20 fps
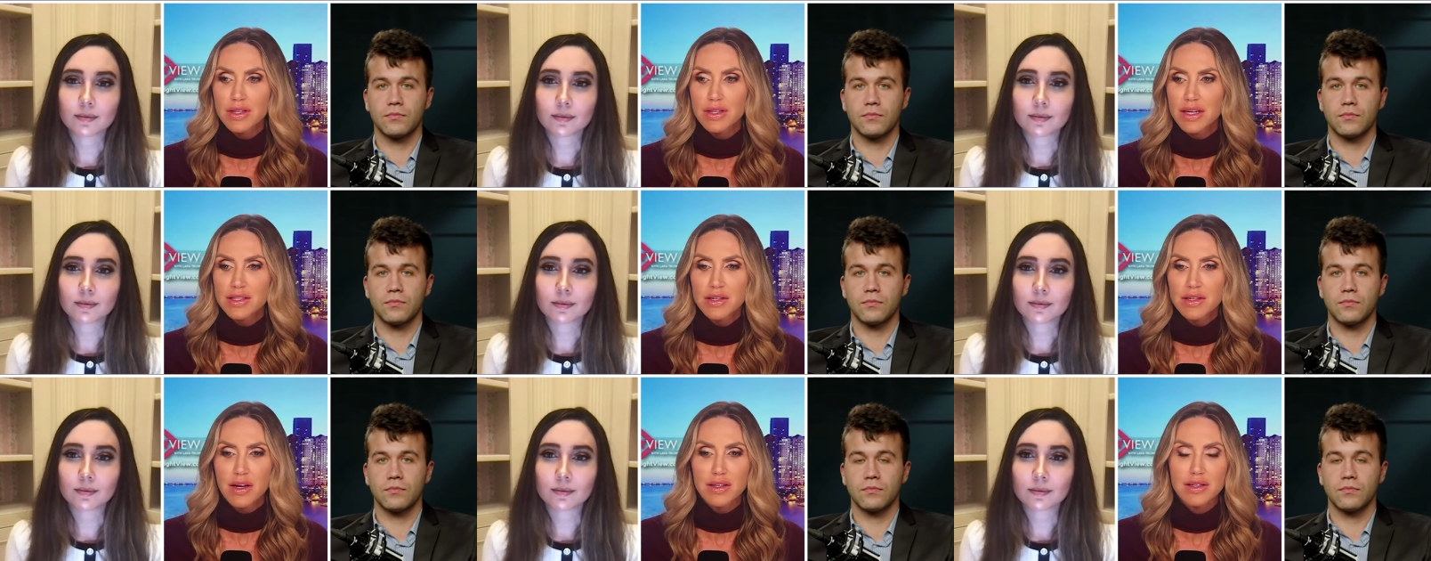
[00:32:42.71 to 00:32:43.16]
Speaker 1: I
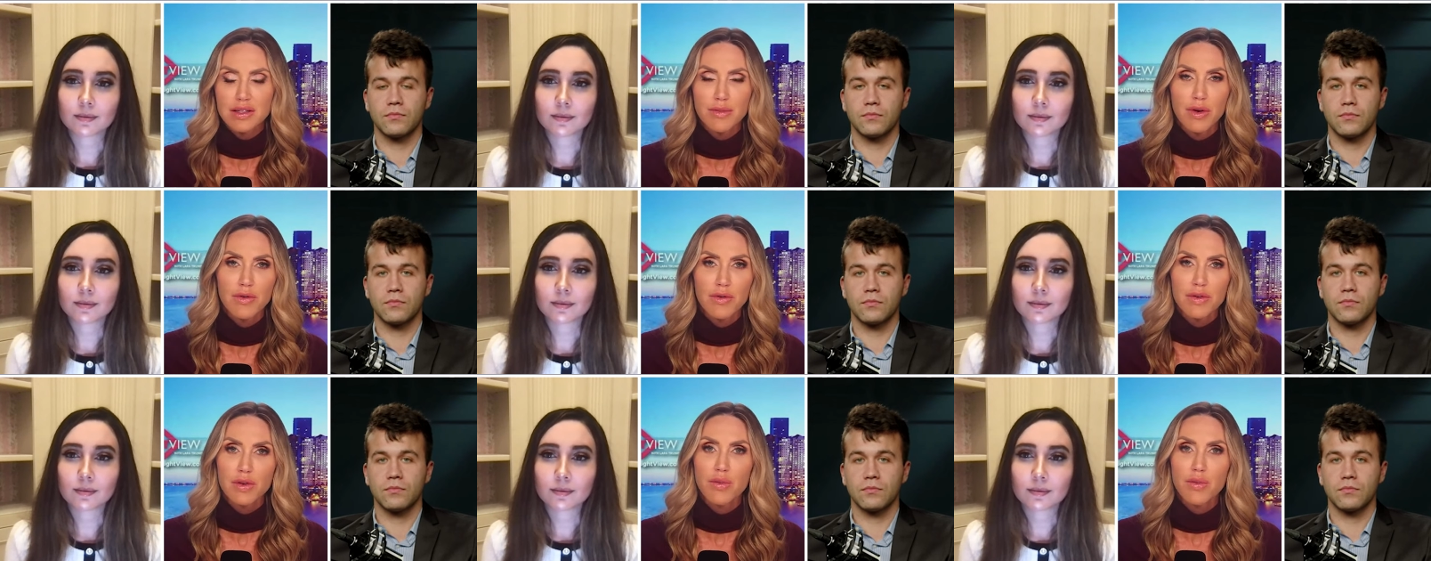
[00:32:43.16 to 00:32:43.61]
saw some
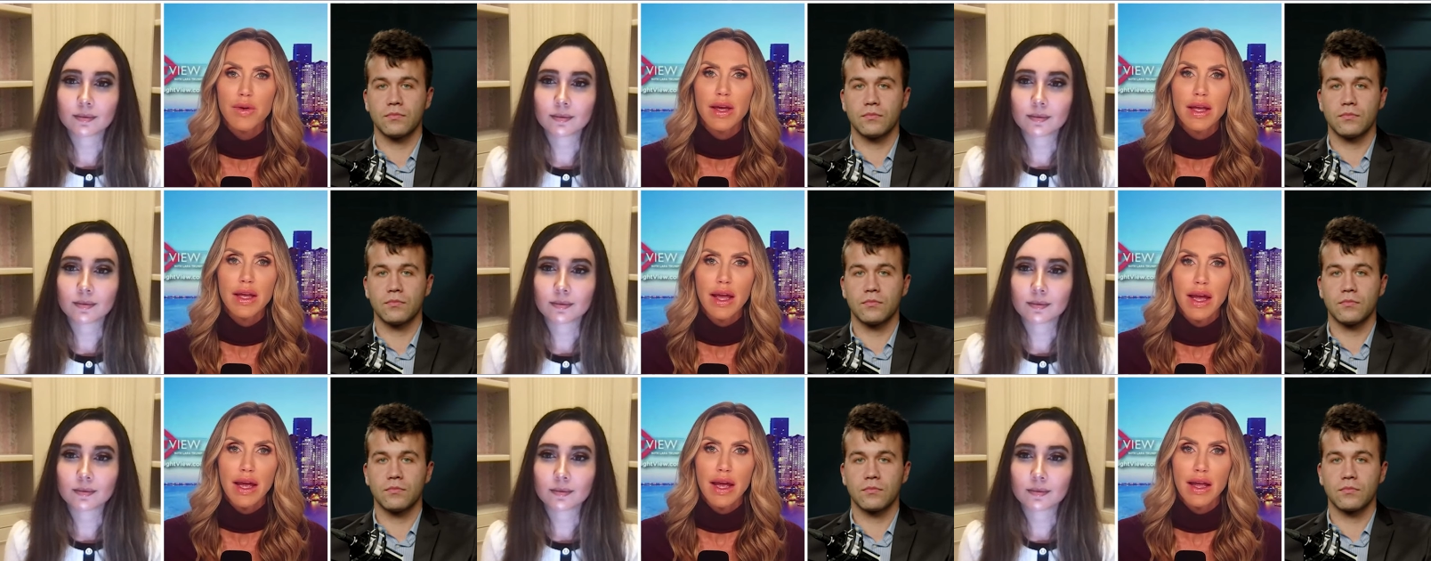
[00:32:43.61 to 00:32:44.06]
over the
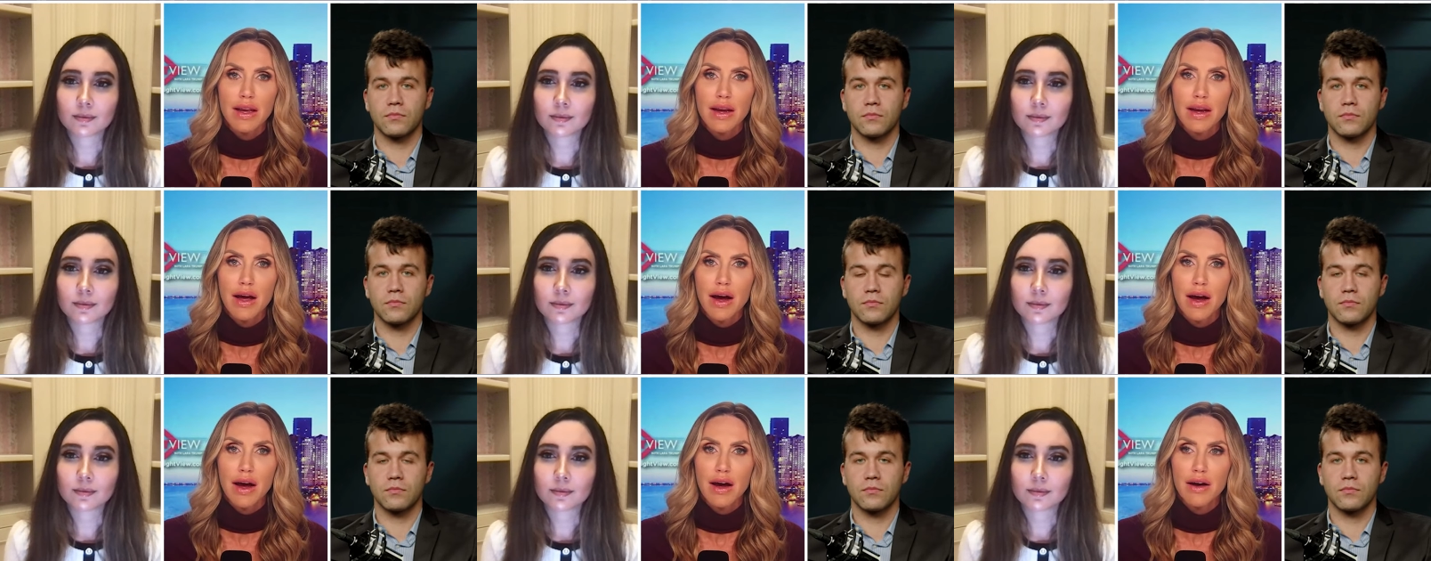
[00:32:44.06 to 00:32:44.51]
weekend
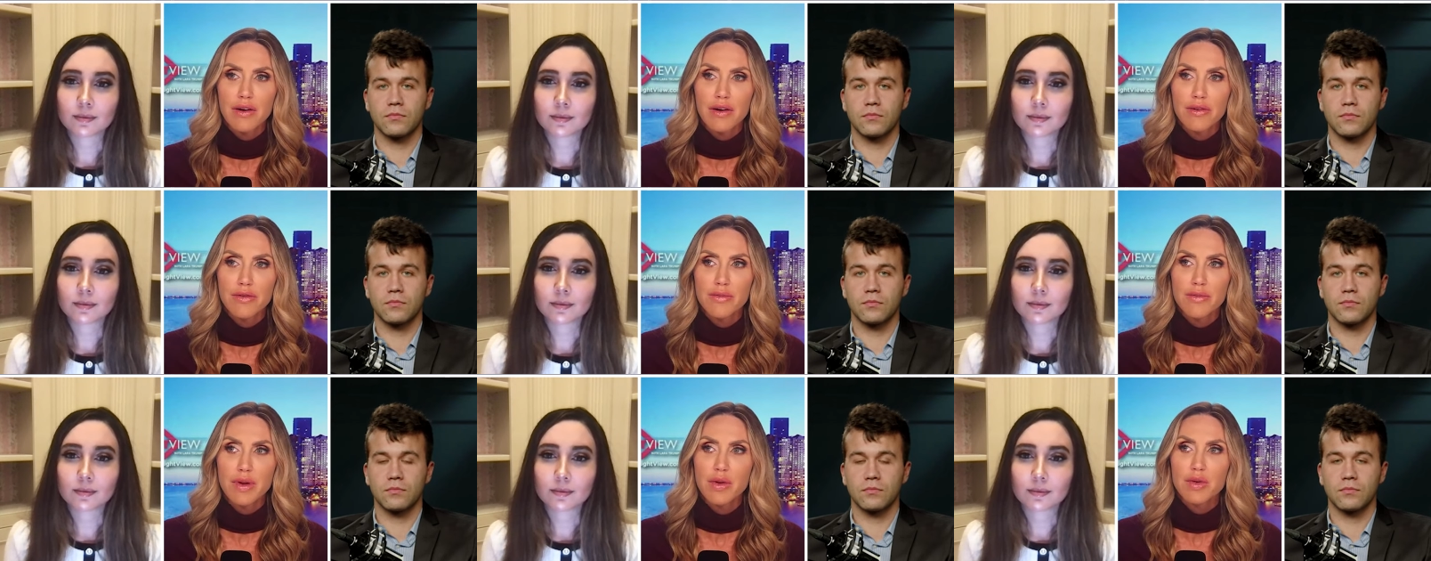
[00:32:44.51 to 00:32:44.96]

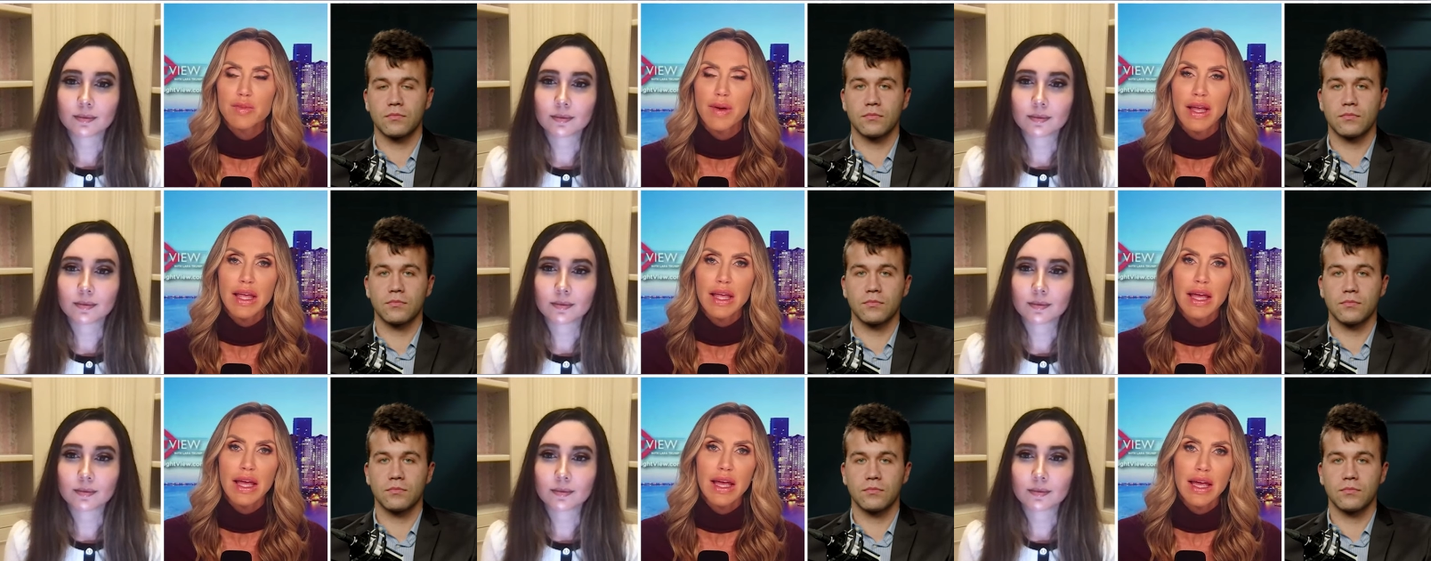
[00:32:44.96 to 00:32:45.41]
of me with
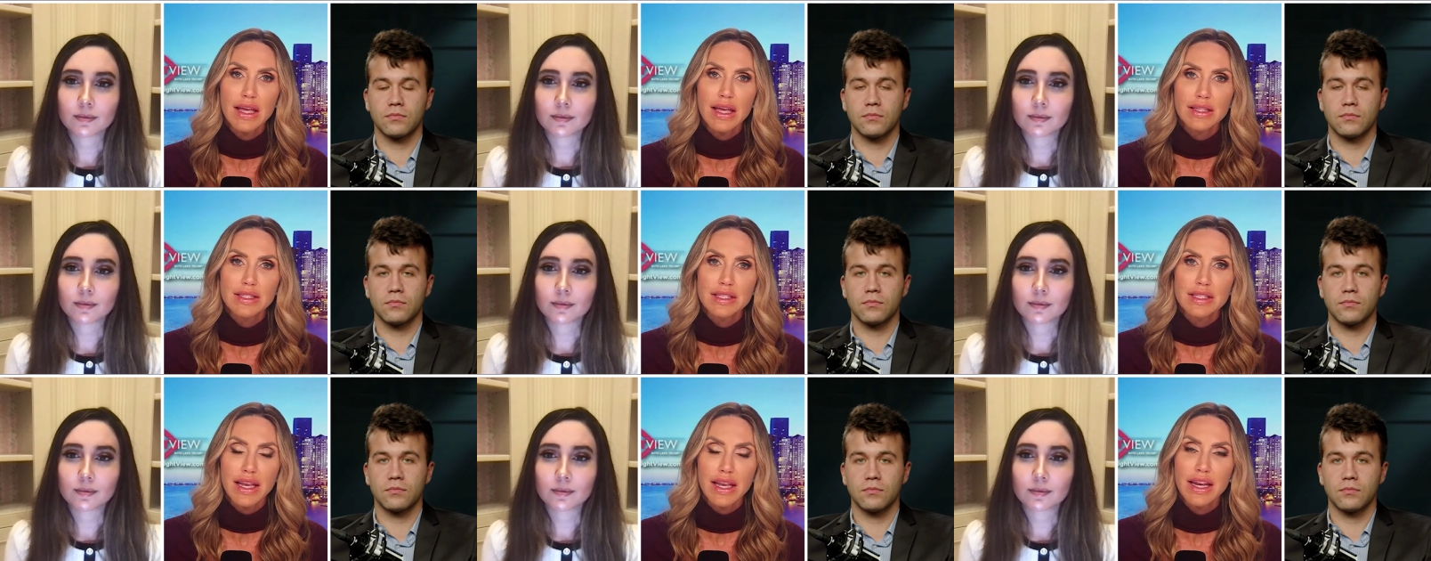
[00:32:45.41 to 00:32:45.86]
my
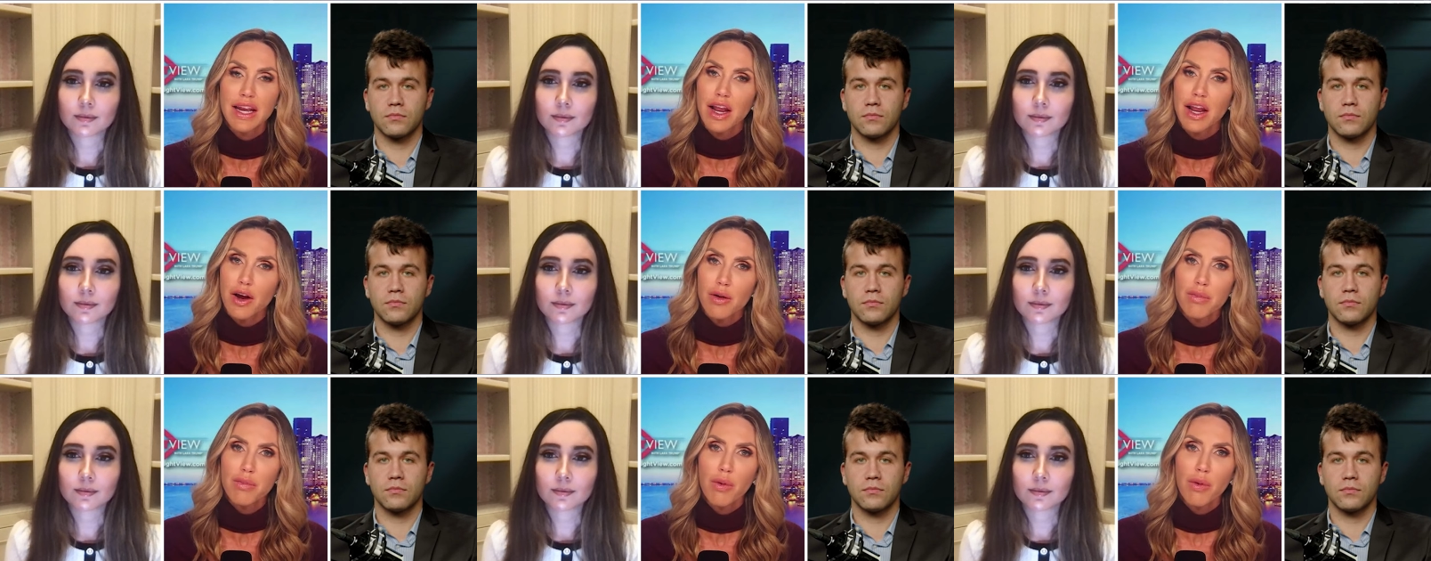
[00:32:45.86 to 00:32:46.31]
kids in an
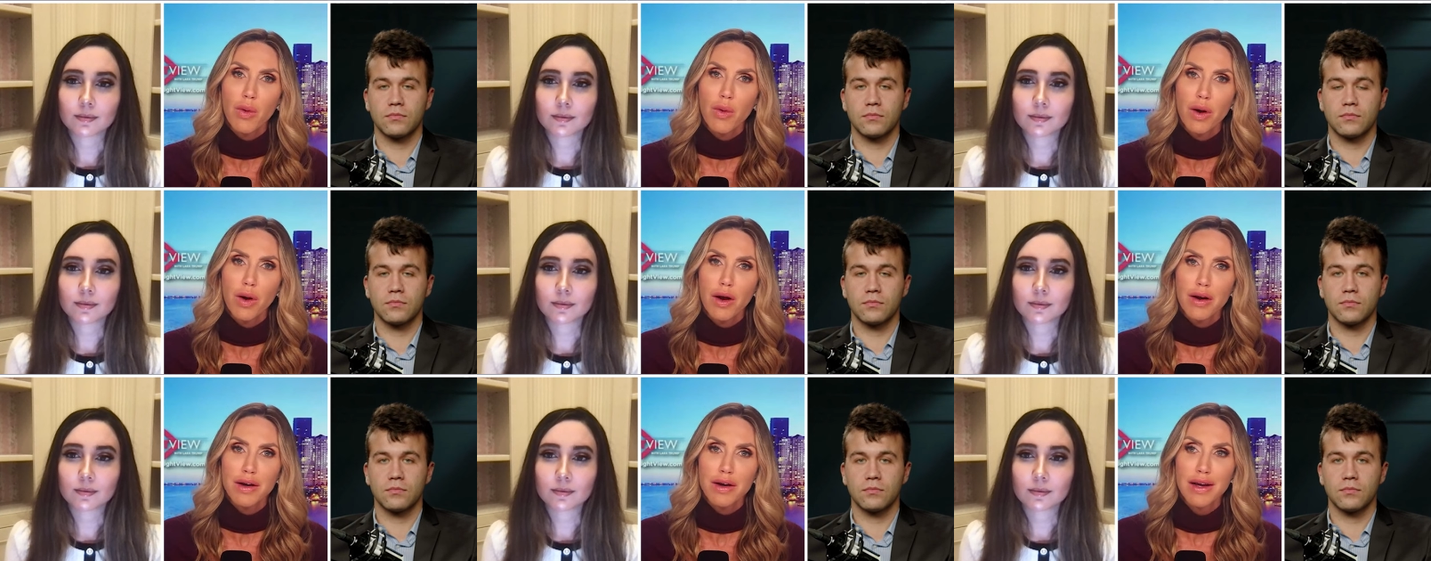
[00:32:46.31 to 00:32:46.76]

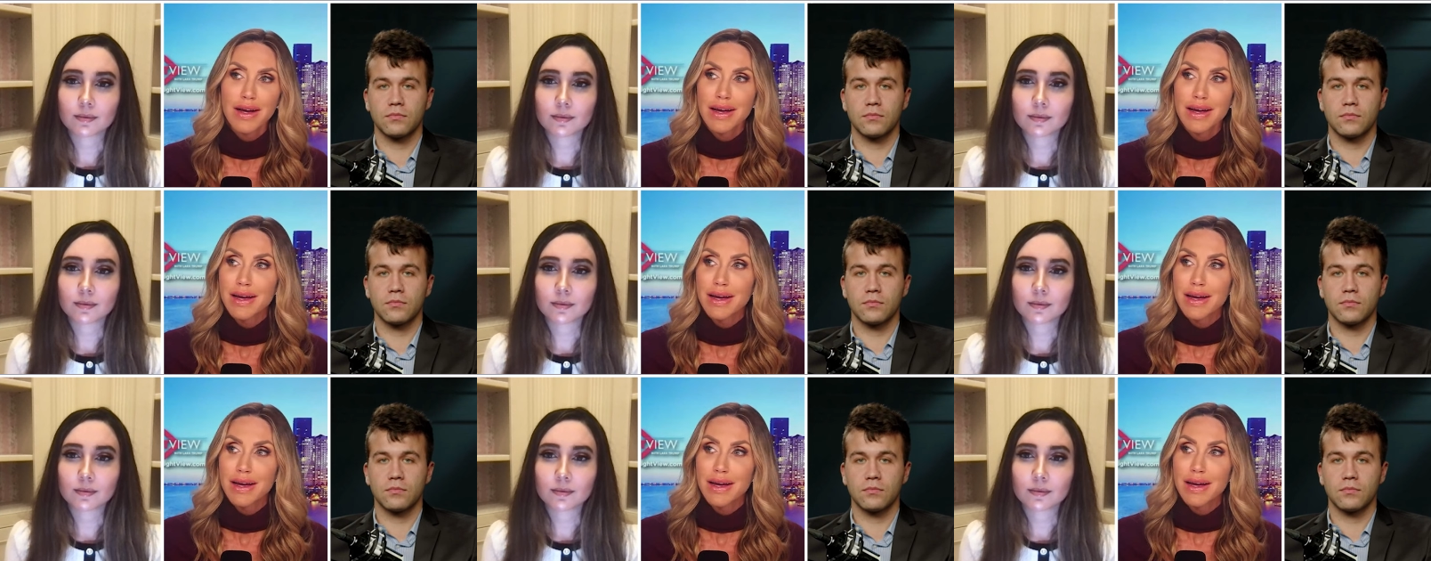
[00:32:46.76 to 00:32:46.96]
airport,